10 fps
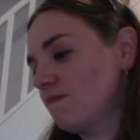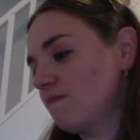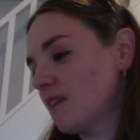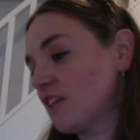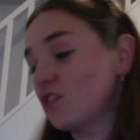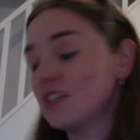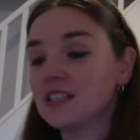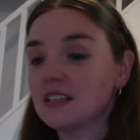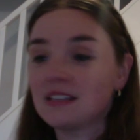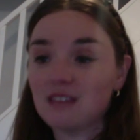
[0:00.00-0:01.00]
they
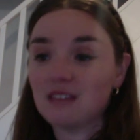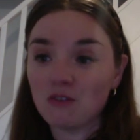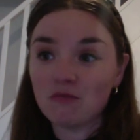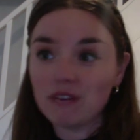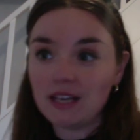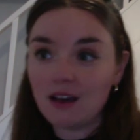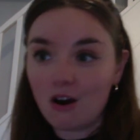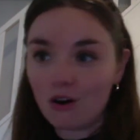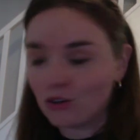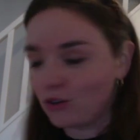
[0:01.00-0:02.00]
don't really
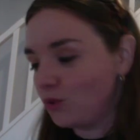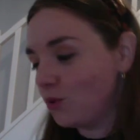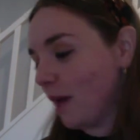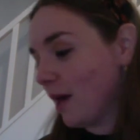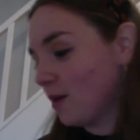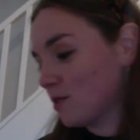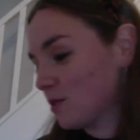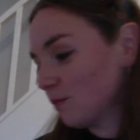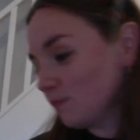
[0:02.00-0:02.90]
argue about